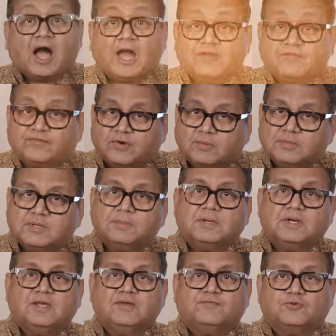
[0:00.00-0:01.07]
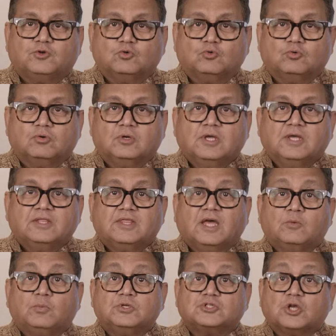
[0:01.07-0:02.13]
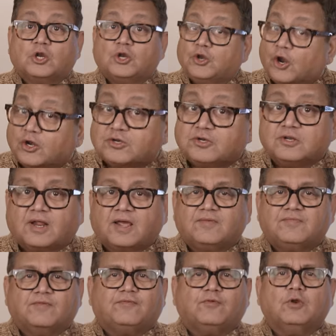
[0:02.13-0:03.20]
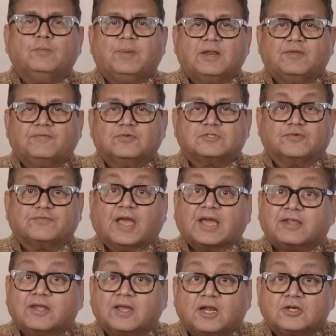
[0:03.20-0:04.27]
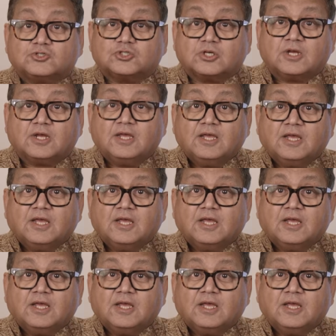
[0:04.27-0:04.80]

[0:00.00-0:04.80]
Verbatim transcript: I firmly believe, too, that we shall not derive the full benefits of agriculture